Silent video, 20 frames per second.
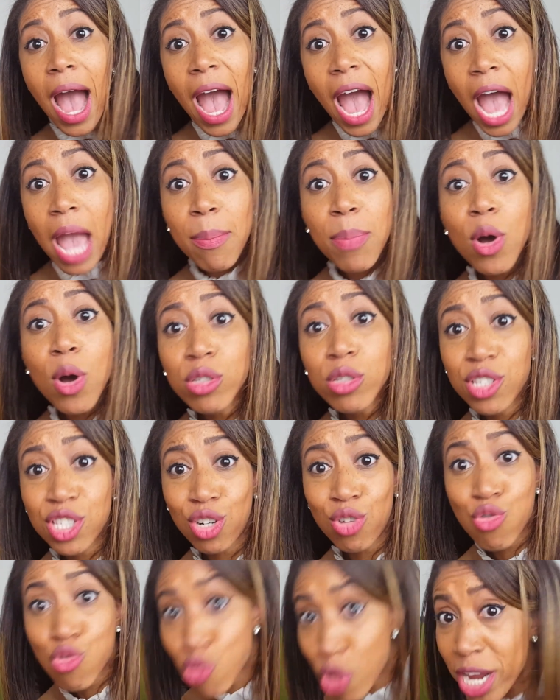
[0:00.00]
I posted a
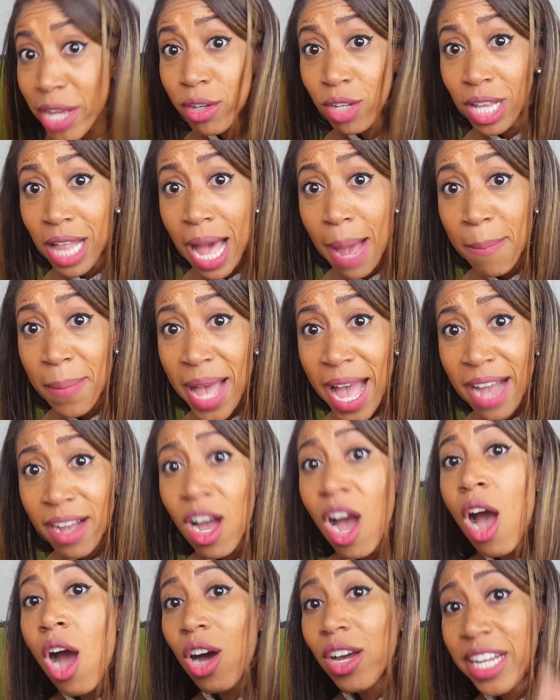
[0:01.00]
real clapback
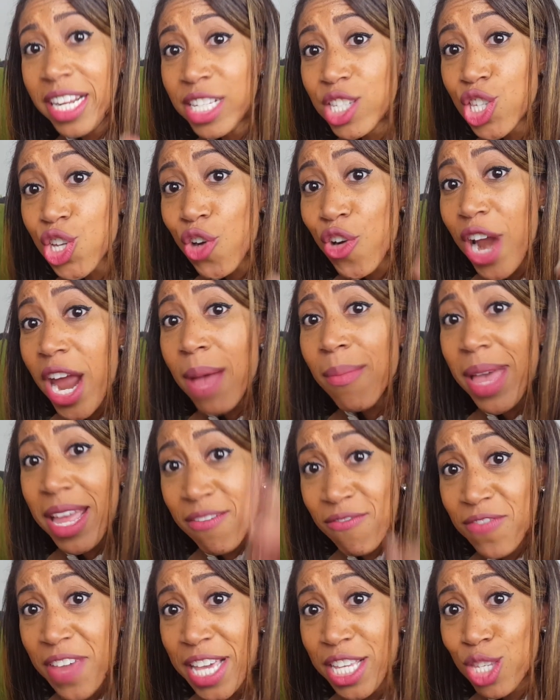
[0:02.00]
on Instagram
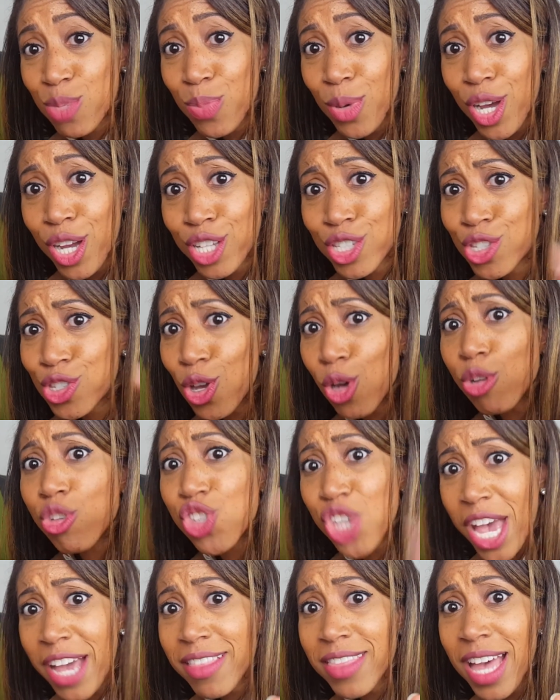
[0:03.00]
and Facebook, so
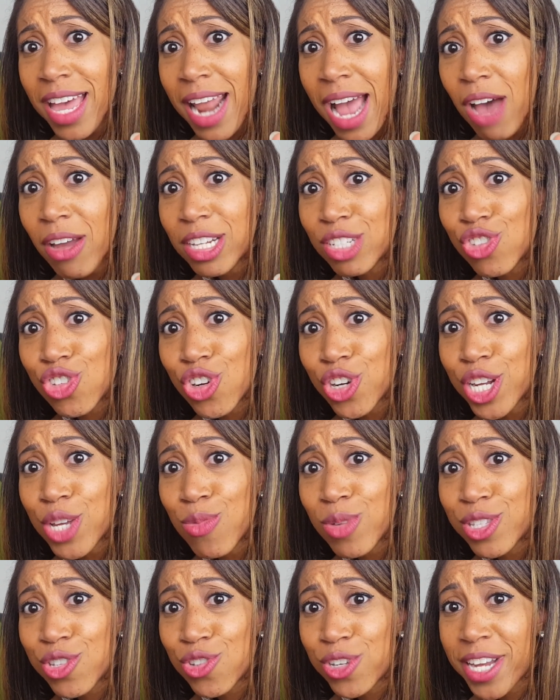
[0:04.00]
check that out at Journey
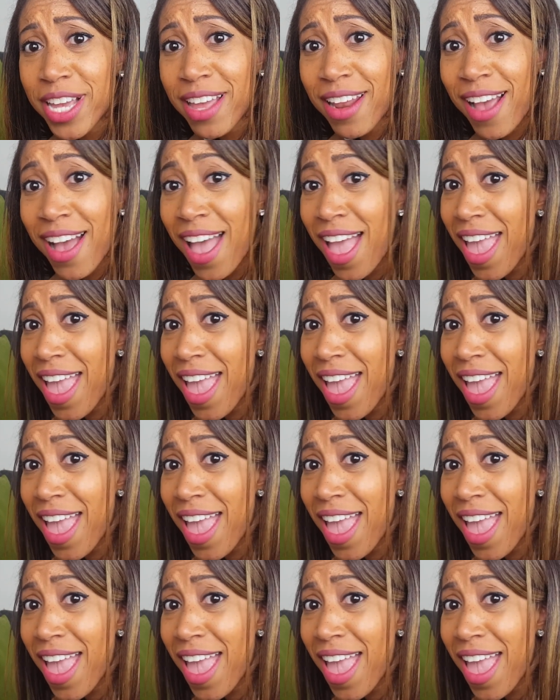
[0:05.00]
with Jordana.